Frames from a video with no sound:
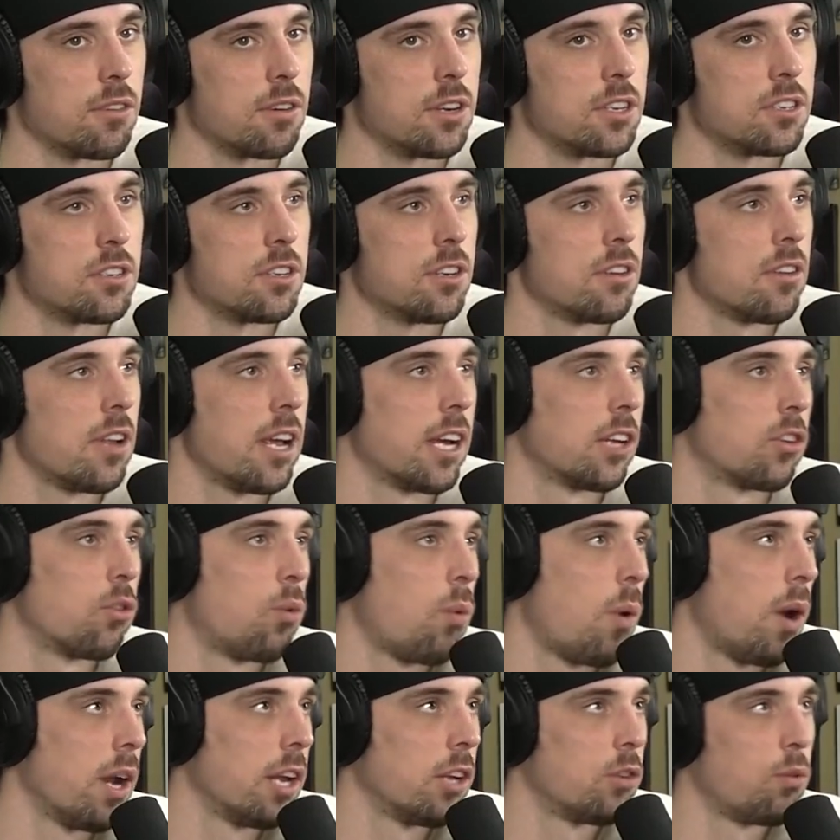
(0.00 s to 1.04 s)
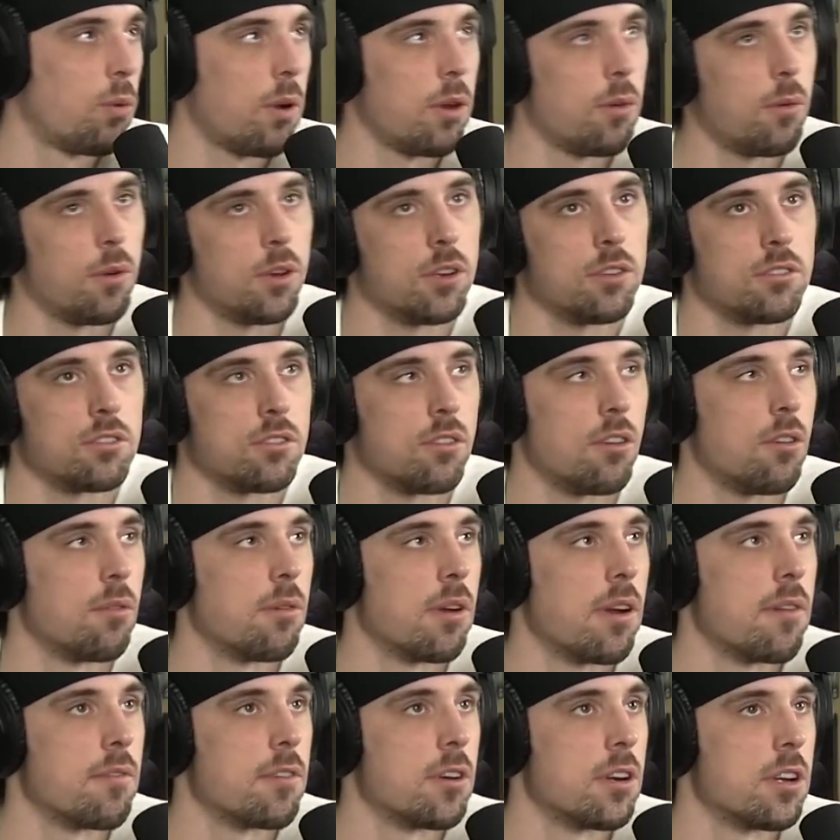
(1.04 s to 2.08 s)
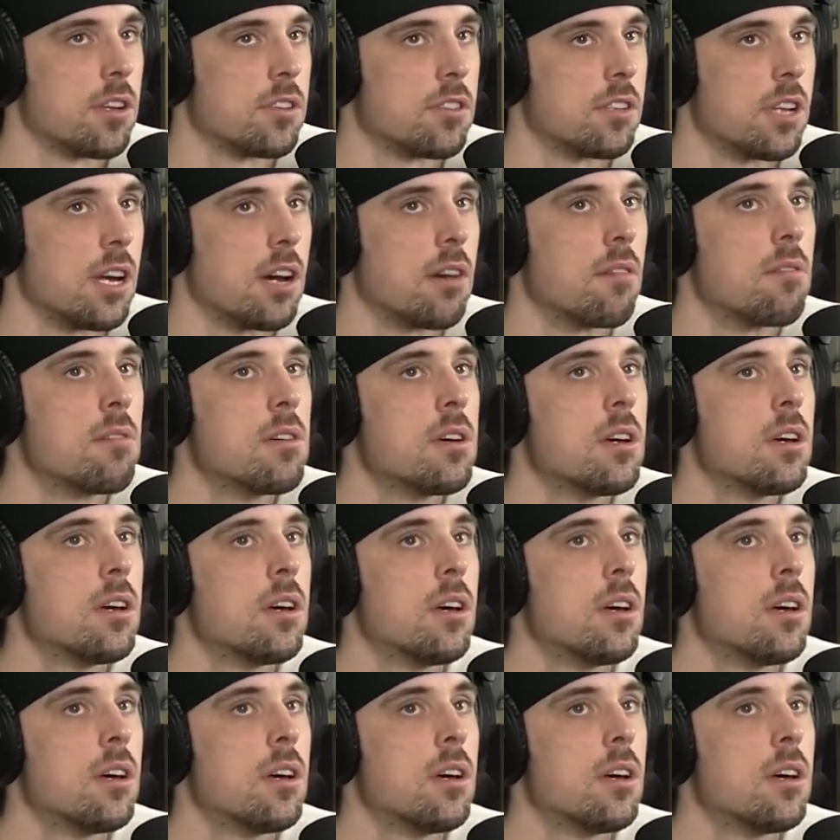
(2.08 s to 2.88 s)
degree, so you're like 20, 21 years old, whatever it is now.